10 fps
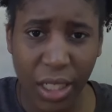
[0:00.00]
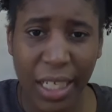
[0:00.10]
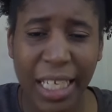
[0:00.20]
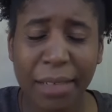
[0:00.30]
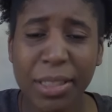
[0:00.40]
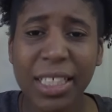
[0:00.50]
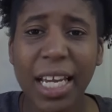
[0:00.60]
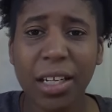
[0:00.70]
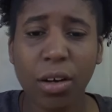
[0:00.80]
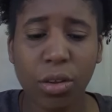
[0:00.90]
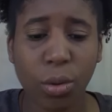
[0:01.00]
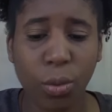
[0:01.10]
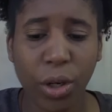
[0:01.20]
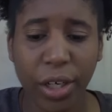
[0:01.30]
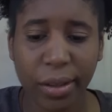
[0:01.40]
Keep standing on the
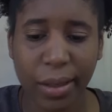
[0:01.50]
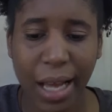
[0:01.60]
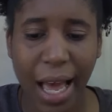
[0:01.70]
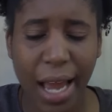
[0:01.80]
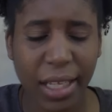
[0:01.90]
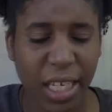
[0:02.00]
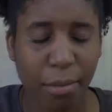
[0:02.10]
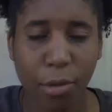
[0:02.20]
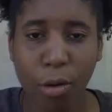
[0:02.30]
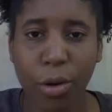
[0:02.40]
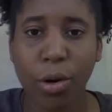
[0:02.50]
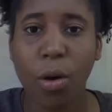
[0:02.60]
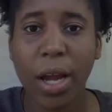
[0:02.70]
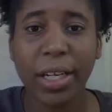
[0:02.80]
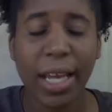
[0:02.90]
word of God. Keep going
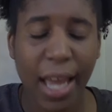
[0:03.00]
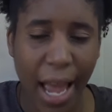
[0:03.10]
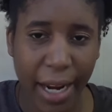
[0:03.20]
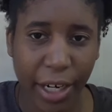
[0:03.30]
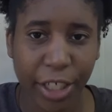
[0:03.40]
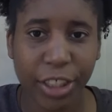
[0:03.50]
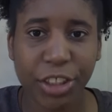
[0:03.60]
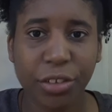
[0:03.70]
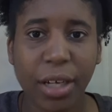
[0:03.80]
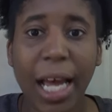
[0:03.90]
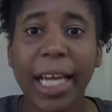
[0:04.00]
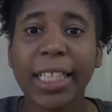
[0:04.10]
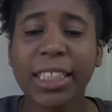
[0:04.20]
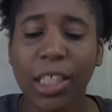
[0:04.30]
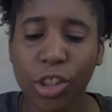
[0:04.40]
on. I encourage you
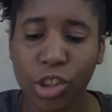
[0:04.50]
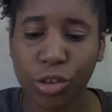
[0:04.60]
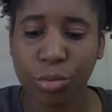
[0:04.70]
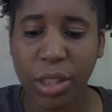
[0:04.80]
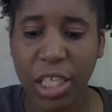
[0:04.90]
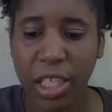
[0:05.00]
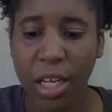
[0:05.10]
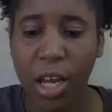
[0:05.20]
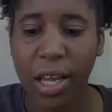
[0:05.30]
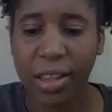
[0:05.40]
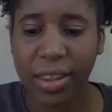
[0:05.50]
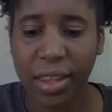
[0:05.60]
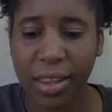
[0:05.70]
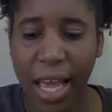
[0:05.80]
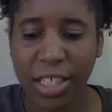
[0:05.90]
guys to read
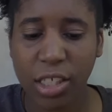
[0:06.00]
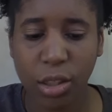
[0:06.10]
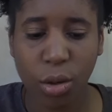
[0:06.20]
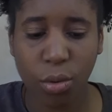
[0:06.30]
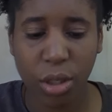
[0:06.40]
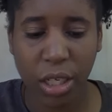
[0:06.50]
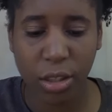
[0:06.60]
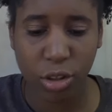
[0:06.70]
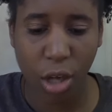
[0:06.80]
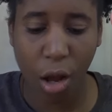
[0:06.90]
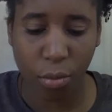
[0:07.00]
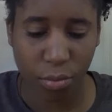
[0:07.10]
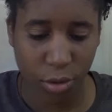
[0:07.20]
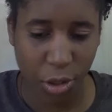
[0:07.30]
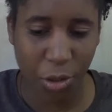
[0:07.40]
Thessalonians
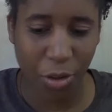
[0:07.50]
2